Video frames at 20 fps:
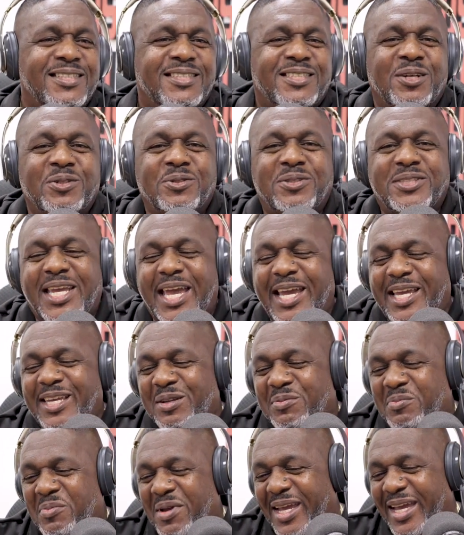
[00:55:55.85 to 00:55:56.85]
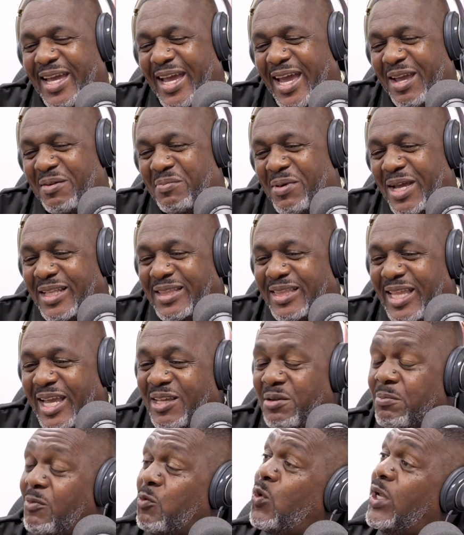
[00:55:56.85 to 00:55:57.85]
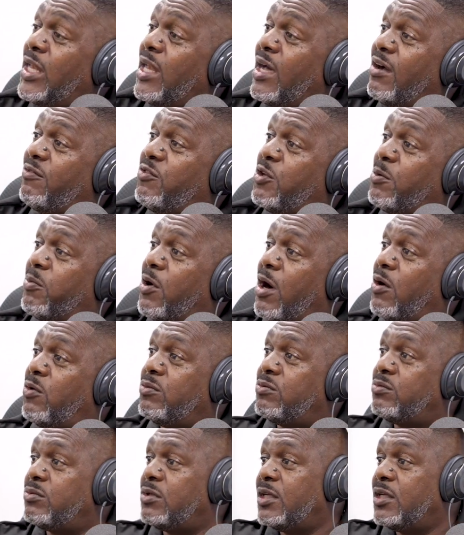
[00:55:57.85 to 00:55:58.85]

So check it, man. Hey, man, thank you. We love you, bro.